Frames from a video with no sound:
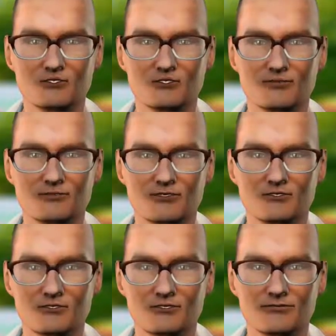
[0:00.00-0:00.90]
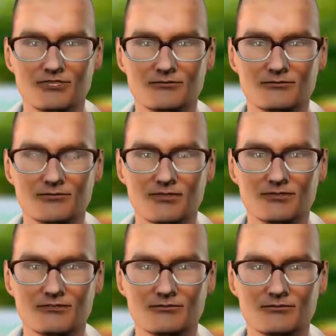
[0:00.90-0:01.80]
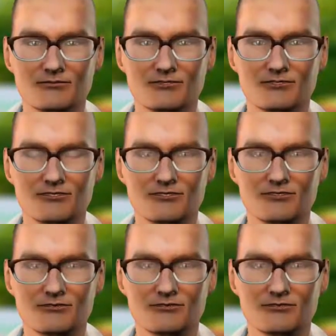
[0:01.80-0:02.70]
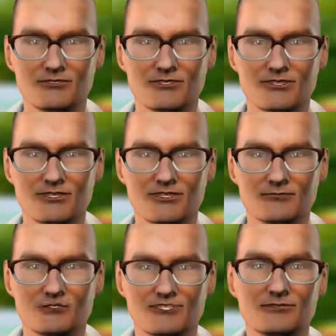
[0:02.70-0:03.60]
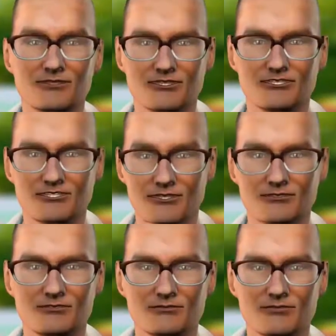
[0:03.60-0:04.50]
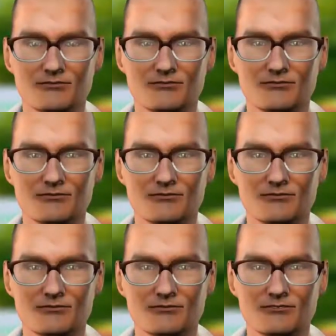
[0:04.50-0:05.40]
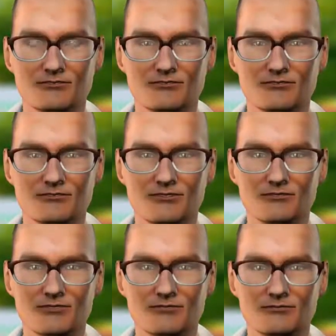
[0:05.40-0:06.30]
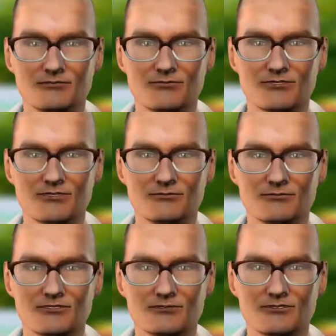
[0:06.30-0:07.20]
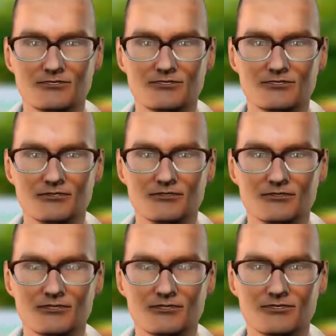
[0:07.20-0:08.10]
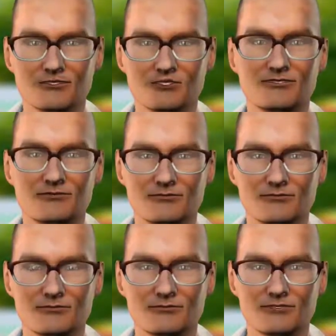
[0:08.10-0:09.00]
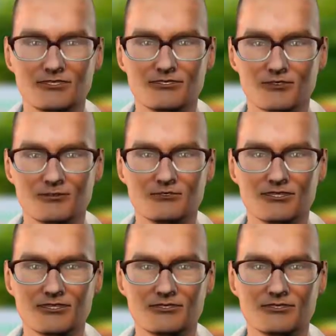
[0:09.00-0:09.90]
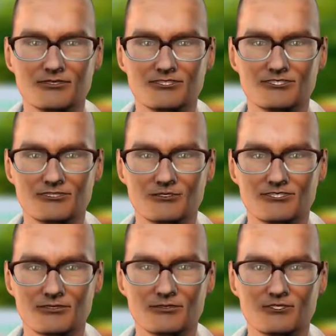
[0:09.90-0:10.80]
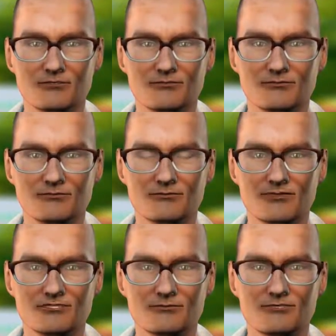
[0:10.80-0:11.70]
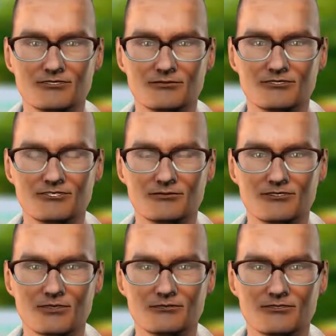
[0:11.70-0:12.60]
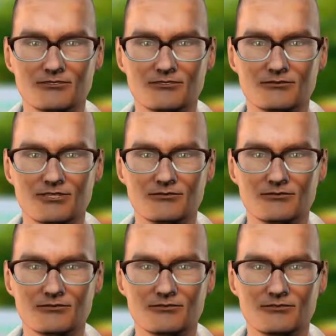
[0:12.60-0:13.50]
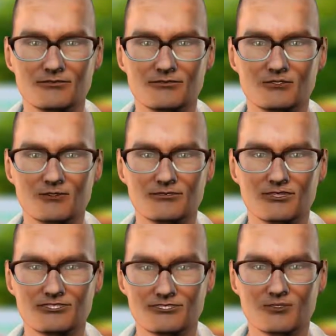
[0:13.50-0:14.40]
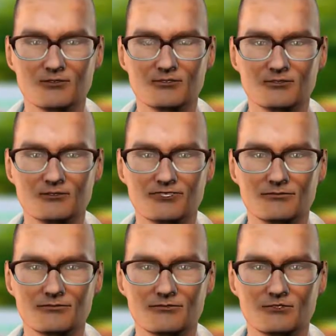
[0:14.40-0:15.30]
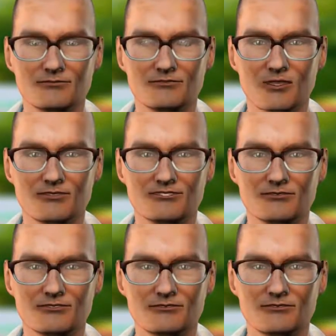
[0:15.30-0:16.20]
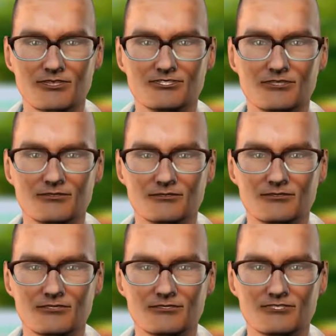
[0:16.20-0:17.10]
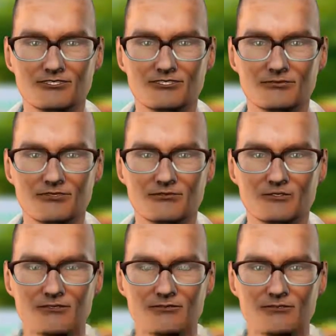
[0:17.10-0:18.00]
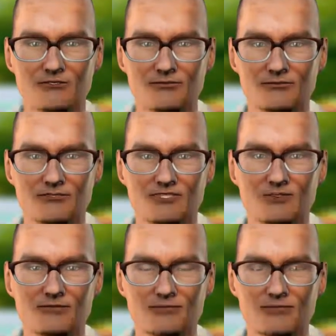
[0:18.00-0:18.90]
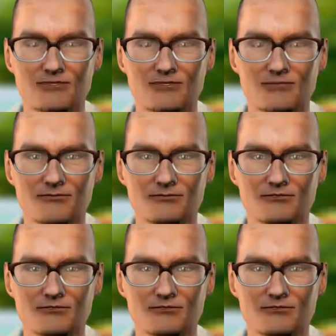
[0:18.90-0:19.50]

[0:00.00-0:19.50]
to display throughout all of his life. And so they said, well, the Prophet Muhammad manifested this apparent and obvious sincerity and truthfulness. We don't find duplicity in his character. We don't find deceitfulness in his character. So they said, no, we cannot